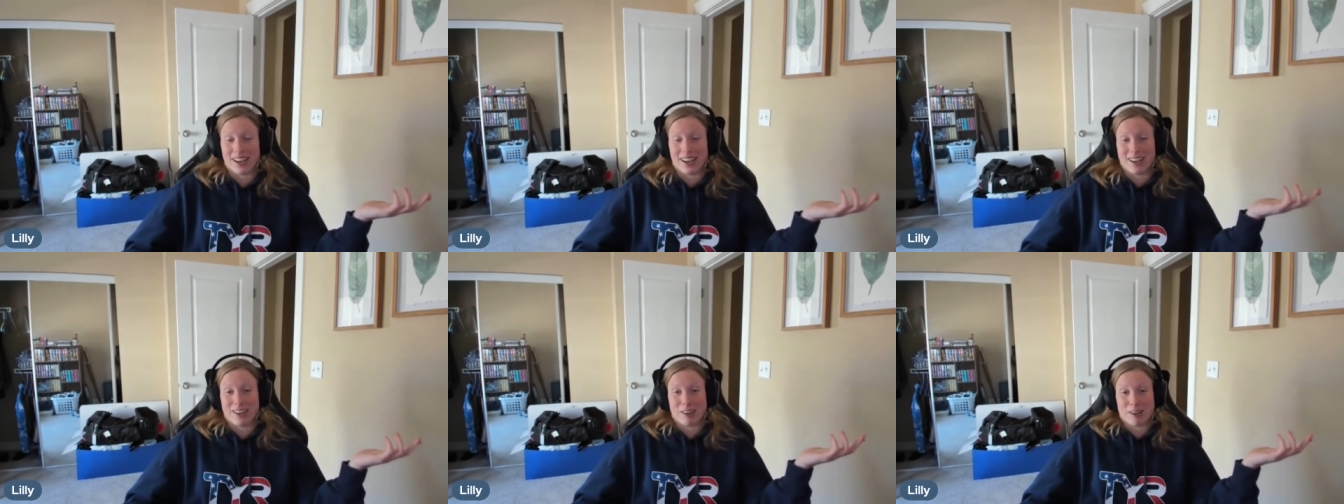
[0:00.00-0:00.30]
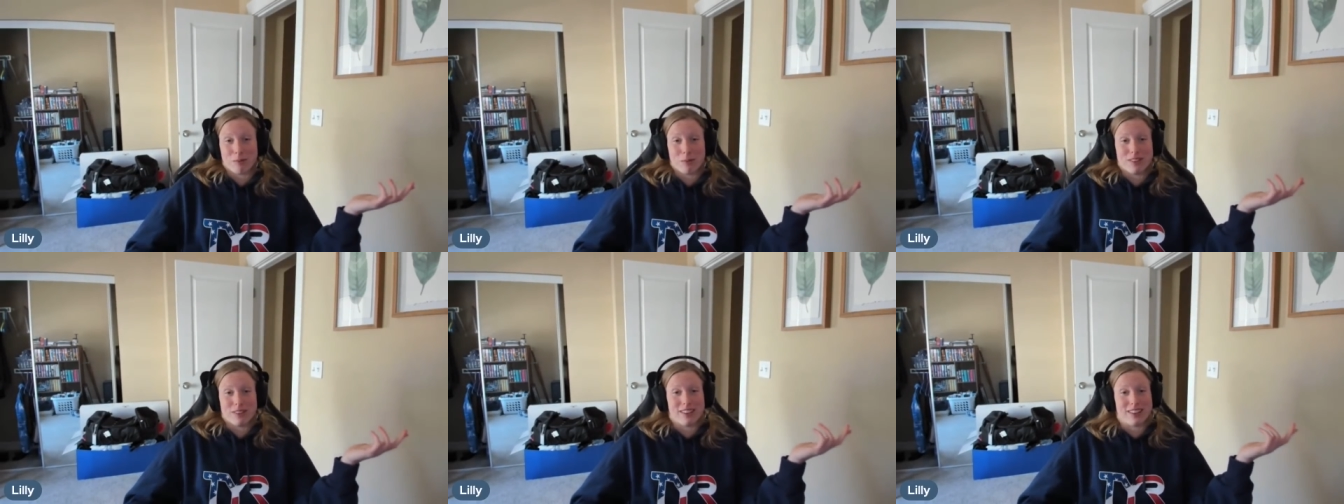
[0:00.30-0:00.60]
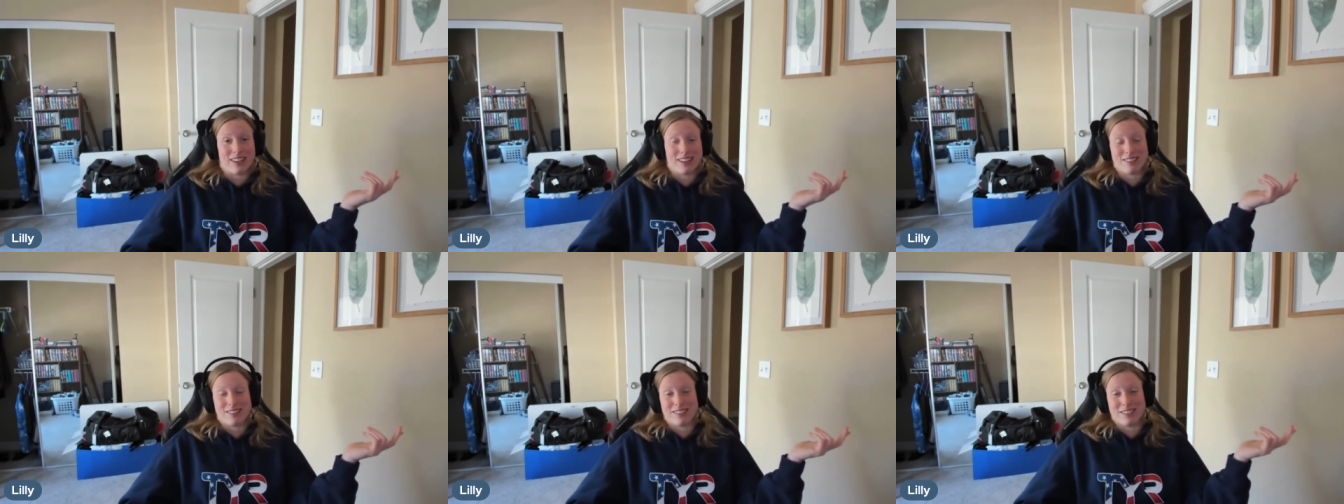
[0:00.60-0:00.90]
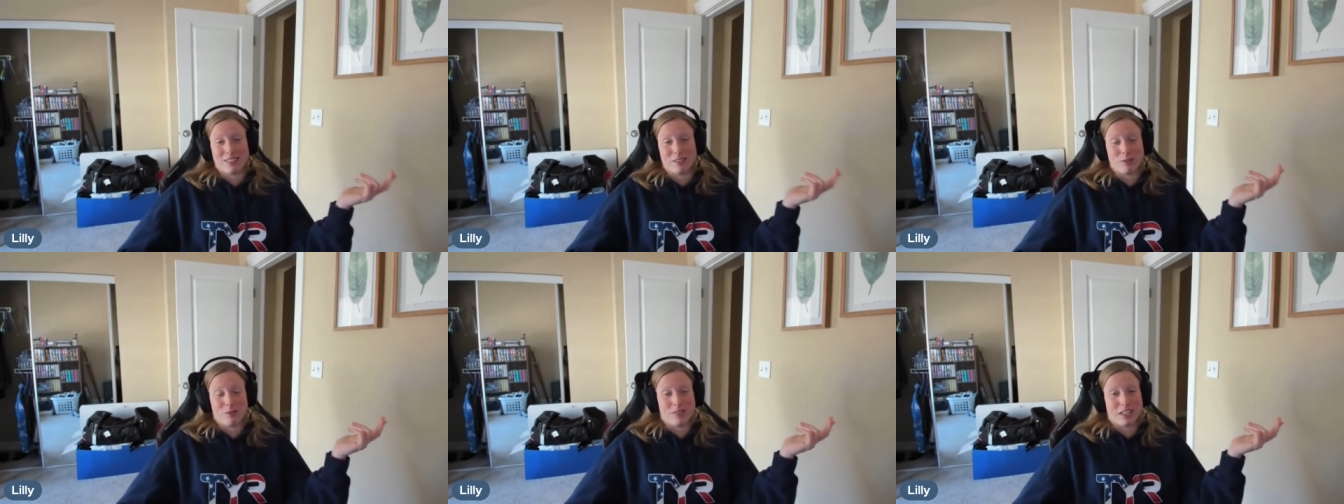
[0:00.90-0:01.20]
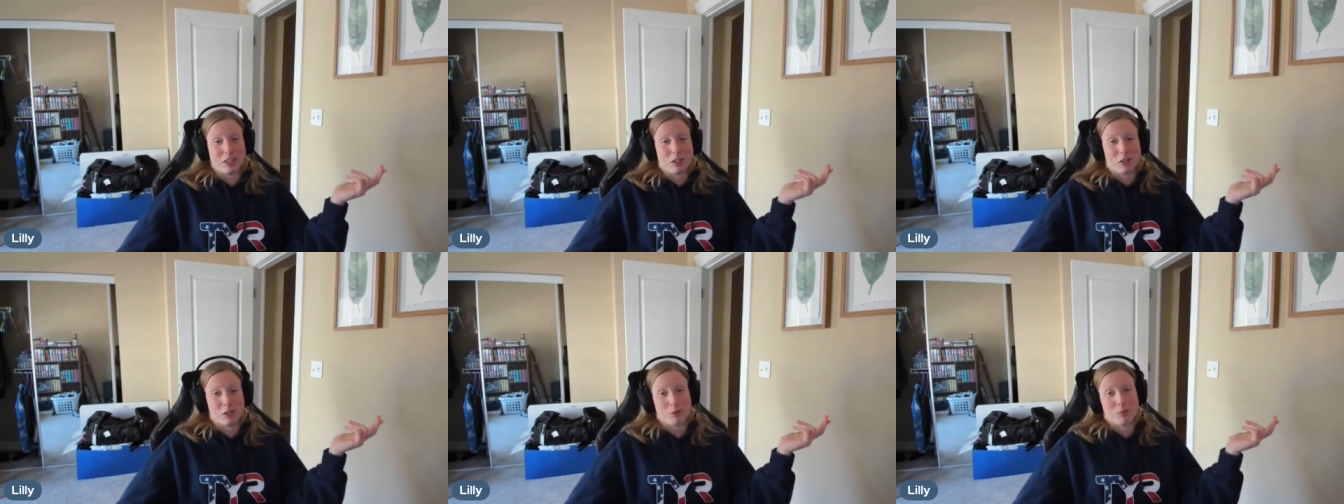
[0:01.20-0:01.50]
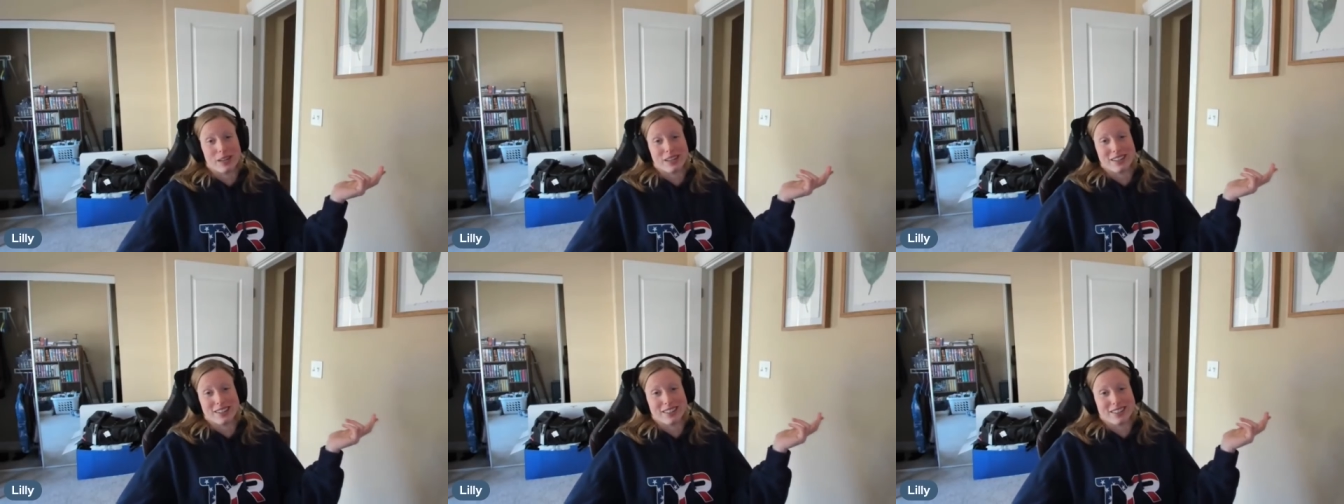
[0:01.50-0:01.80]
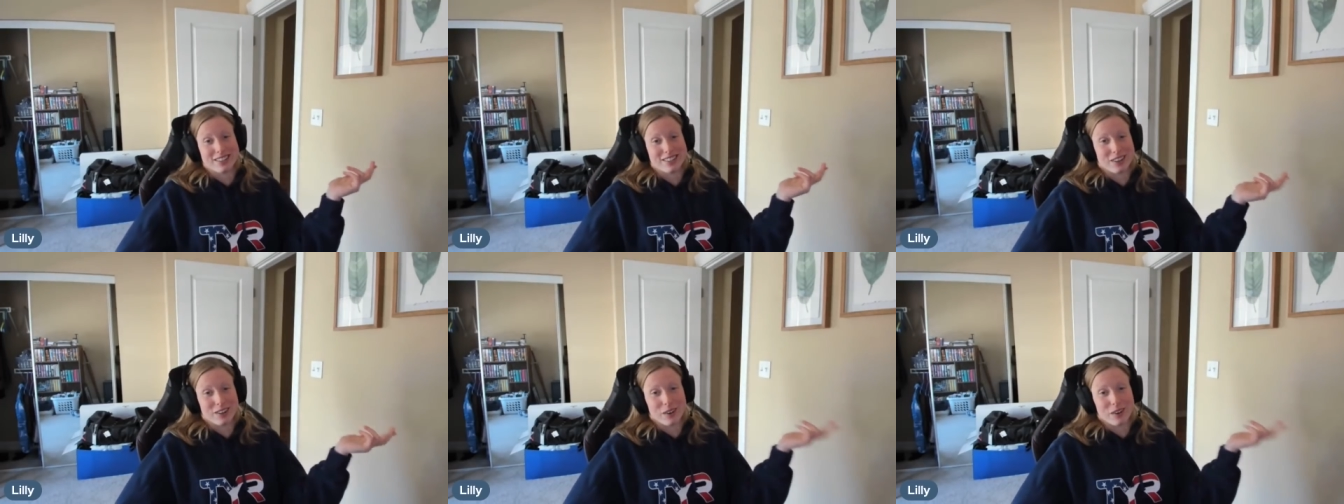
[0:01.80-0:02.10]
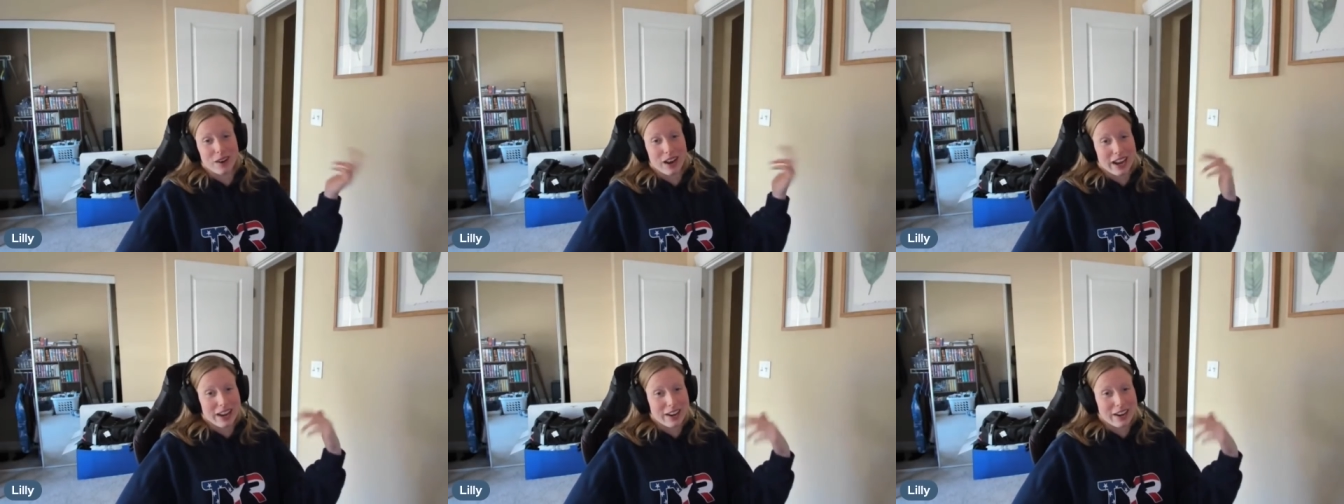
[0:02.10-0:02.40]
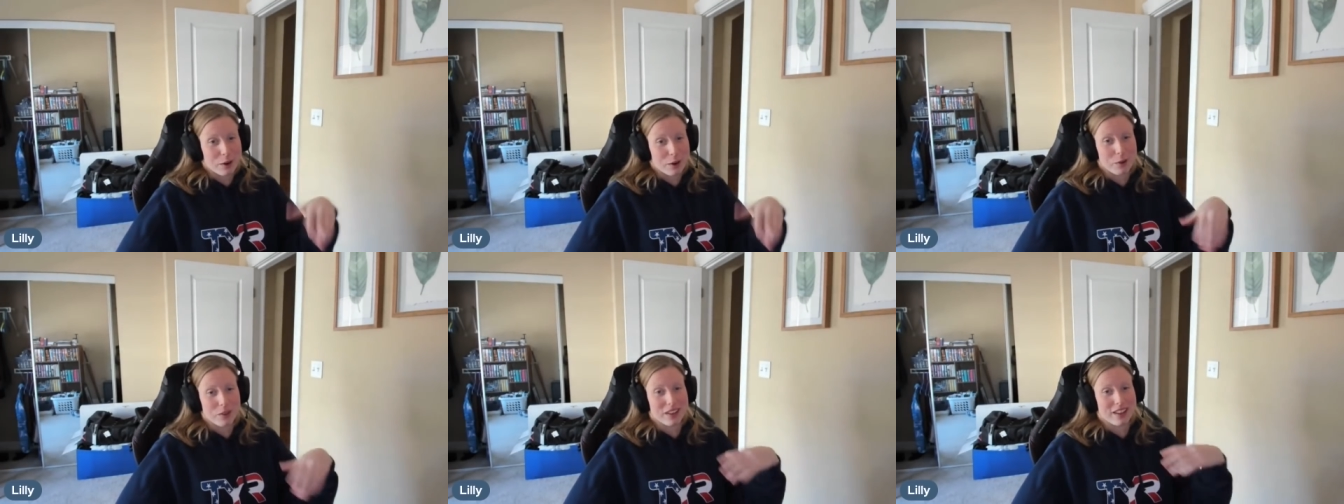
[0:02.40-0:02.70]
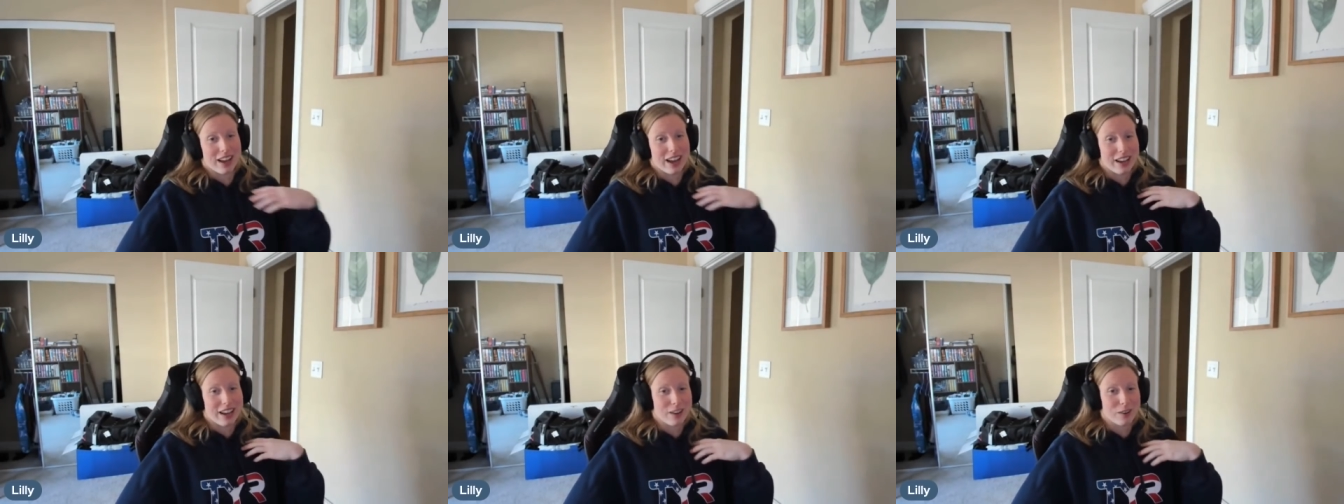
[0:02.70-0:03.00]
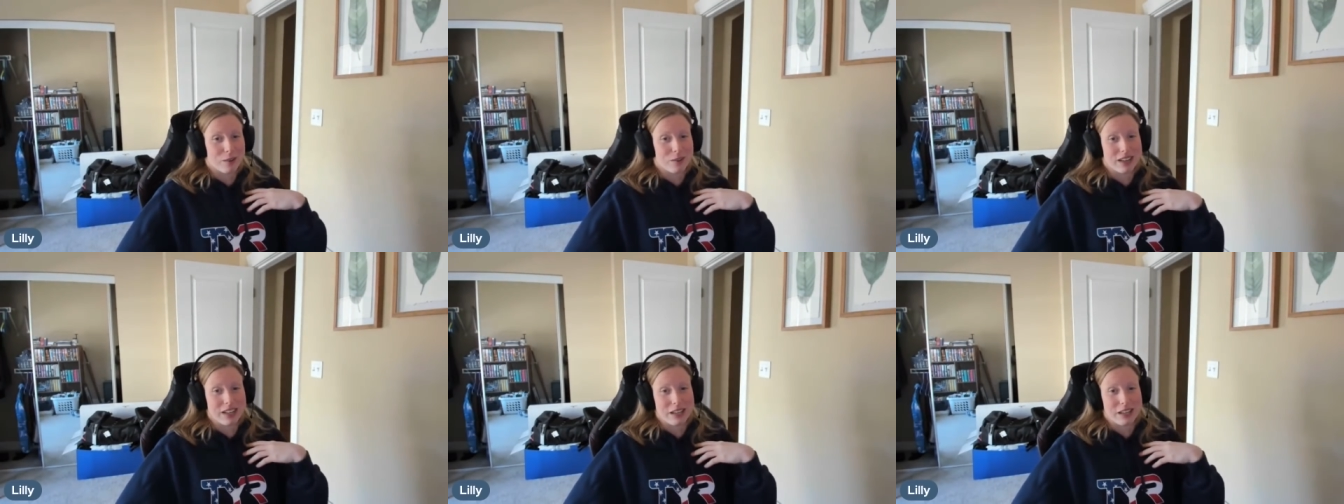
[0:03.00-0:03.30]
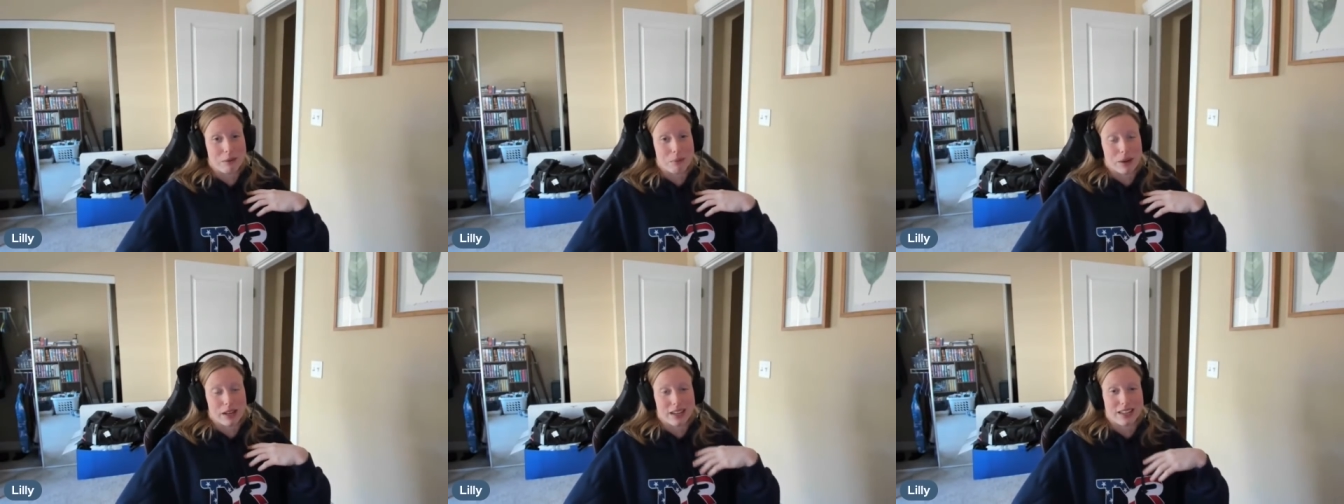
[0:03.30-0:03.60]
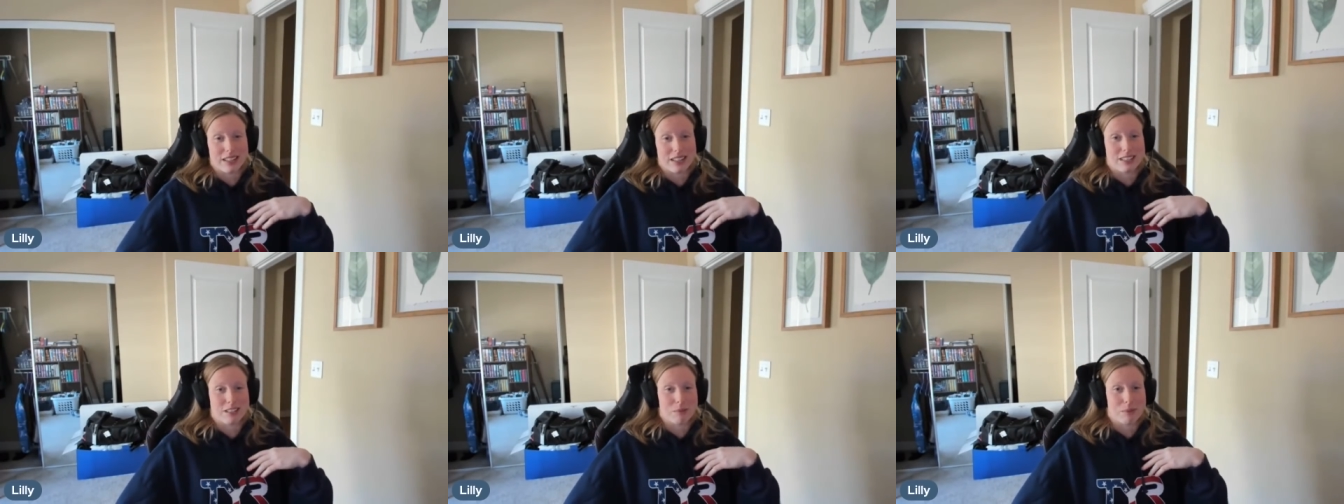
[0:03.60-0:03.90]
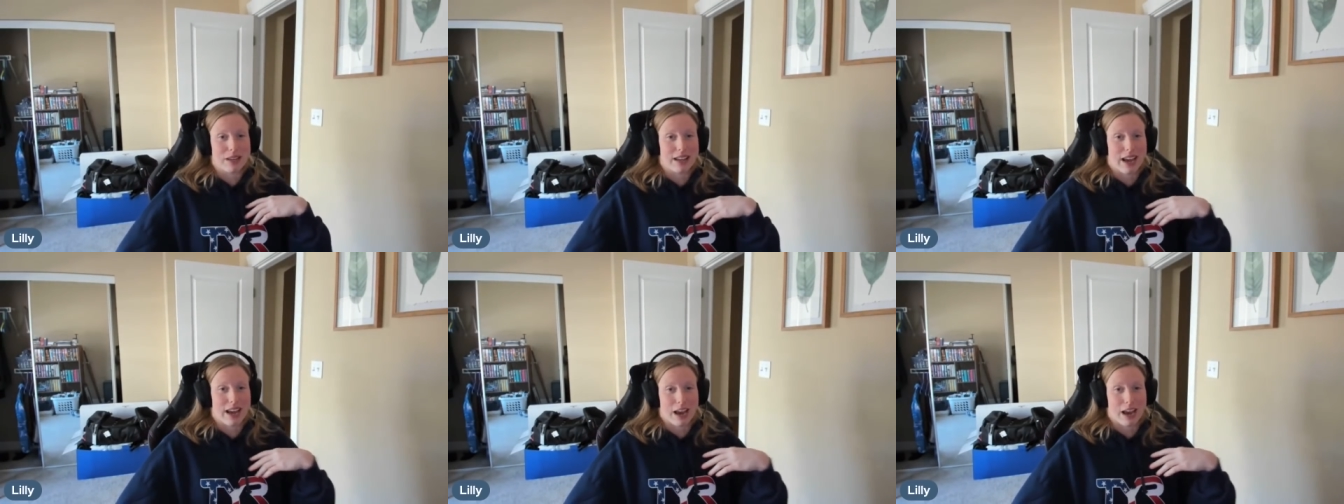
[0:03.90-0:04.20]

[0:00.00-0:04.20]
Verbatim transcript: I grew up with like two teacher parents, so I know that I don't need money to be